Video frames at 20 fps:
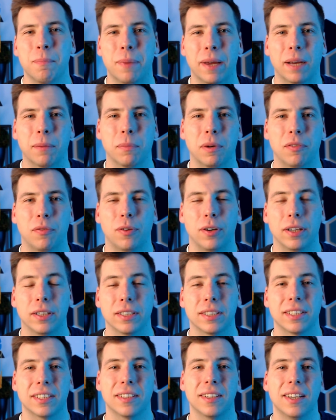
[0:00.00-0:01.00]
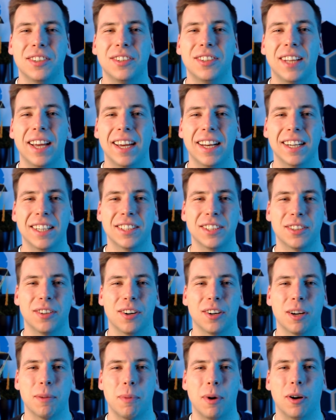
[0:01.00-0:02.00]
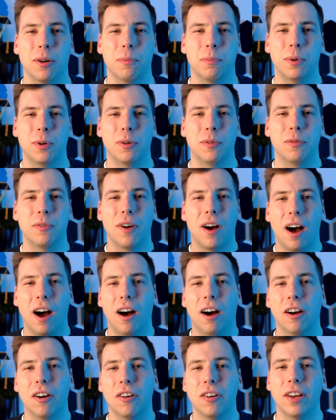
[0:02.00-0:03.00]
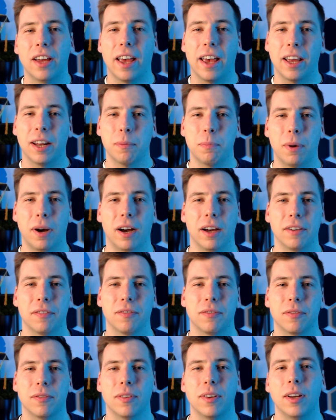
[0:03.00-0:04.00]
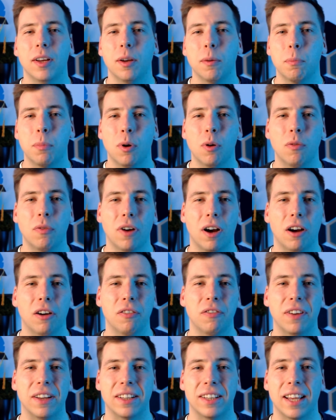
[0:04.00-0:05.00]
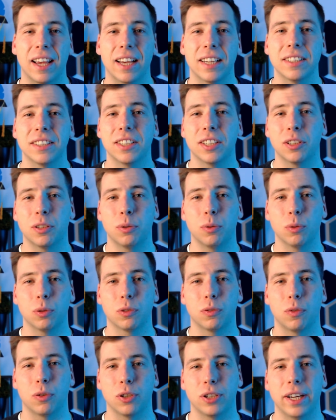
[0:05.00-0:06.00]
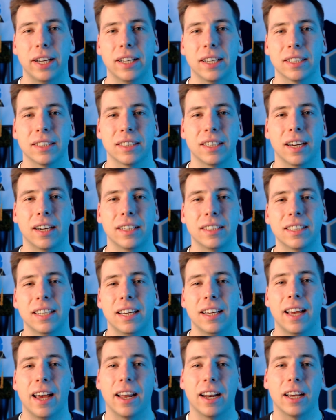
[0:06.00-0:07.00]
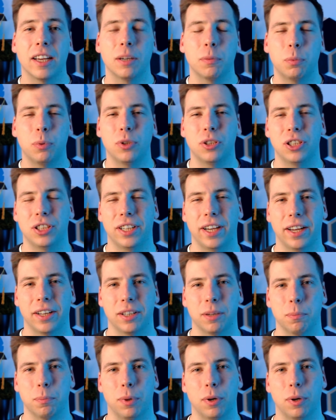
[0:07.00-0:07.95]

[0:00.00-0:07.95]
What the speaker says: back, my friends. Today let's talk about both R and Python. Both are fantastic tools for data science and I appreciate them